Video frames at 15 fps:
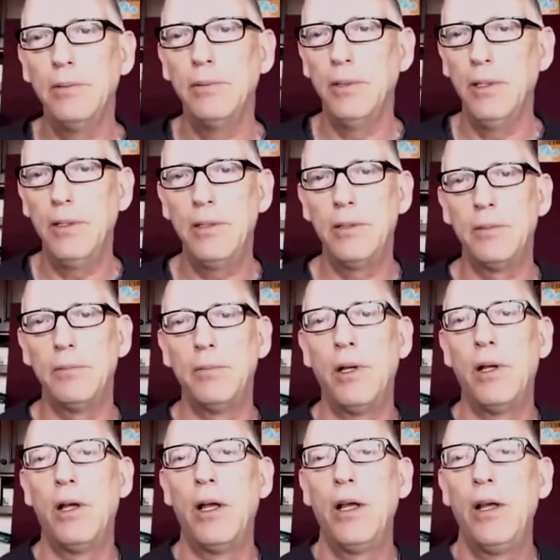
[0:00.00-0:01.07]

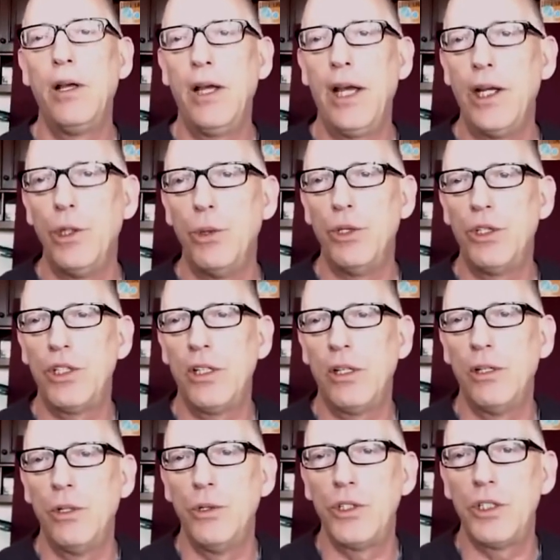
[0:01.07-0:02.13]
And you would still
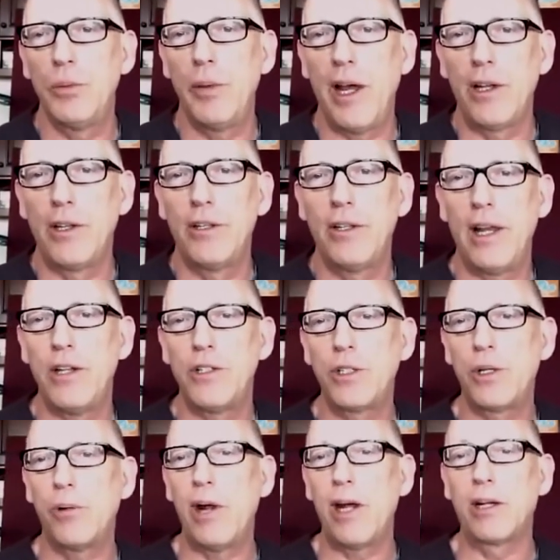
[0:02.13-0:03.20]
lose the bet, that is
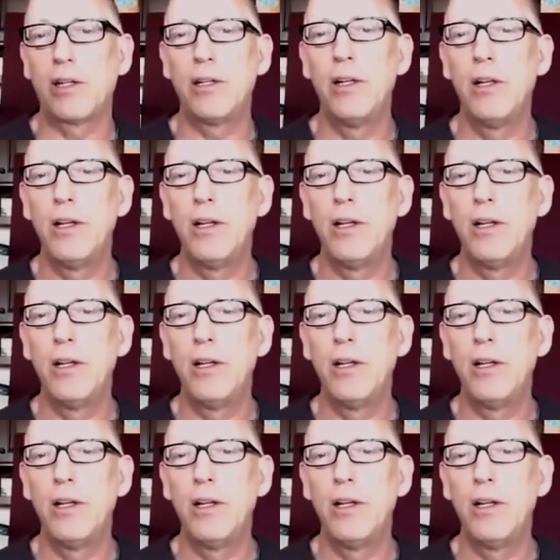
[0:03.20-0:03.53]
correct.